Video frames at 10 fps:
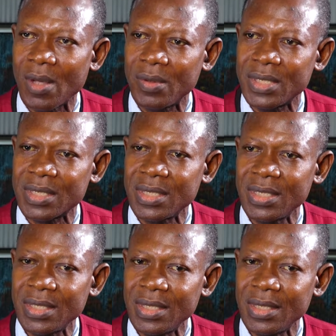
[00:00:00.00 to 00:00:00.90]

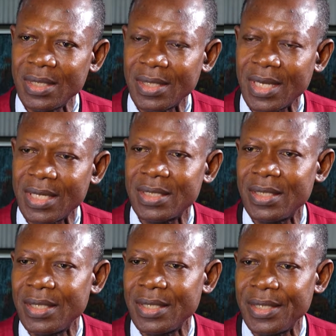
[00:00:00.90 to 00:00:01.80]
understanding that
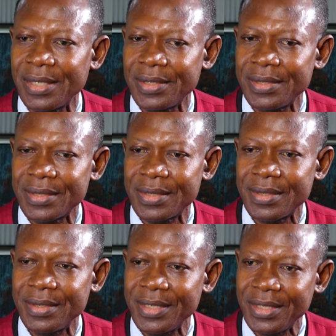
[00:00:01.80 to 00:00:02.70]
there is
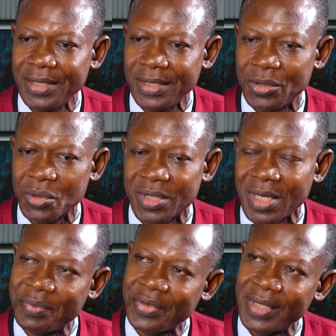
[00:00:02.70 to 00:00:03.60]
the need to
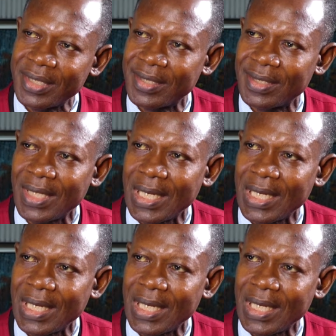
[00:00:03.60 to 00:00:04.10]
separate